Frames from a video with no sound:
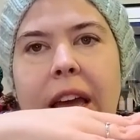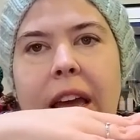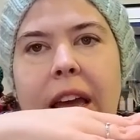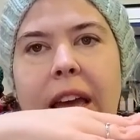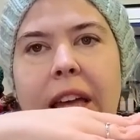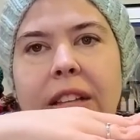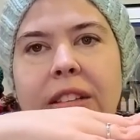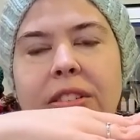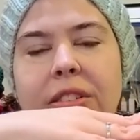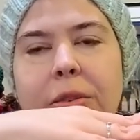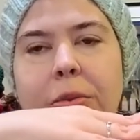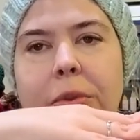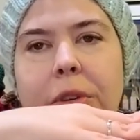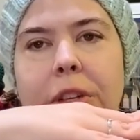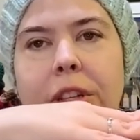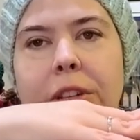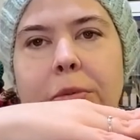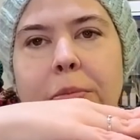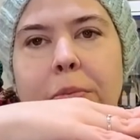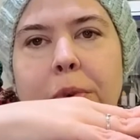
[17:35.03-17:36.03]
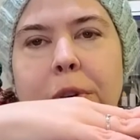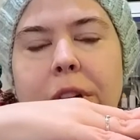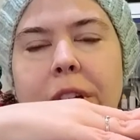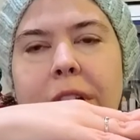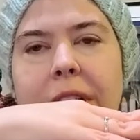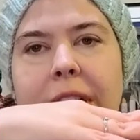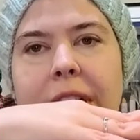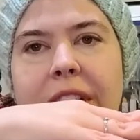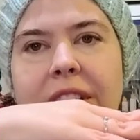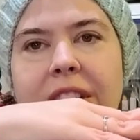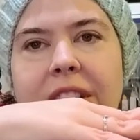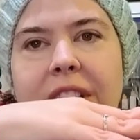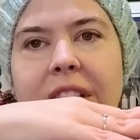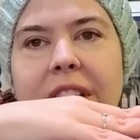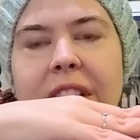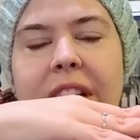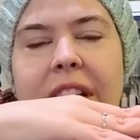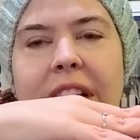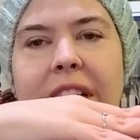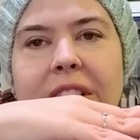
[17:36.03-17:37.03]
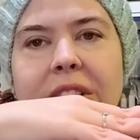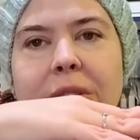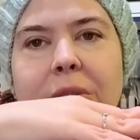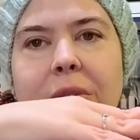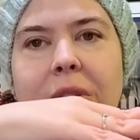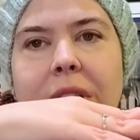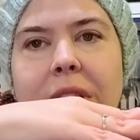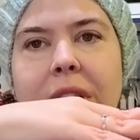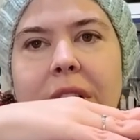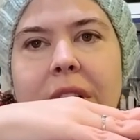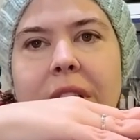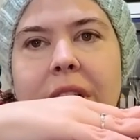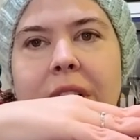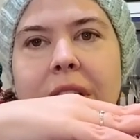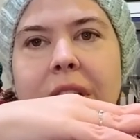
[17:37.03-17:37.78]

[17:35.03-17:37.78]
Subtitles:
and so when you put it next to the next one,